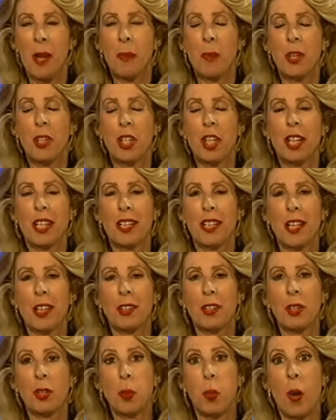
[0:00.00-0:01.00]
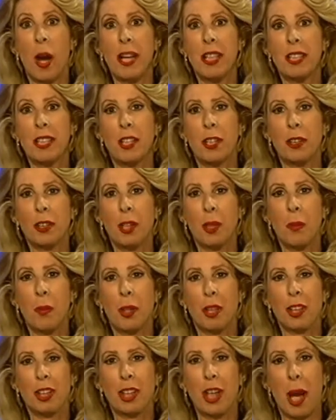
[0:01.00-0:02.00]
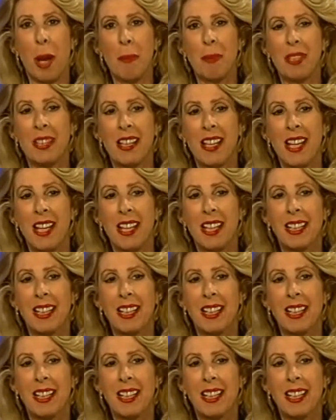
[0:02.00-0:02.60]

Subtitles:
where she conducts twice-yearly workshops.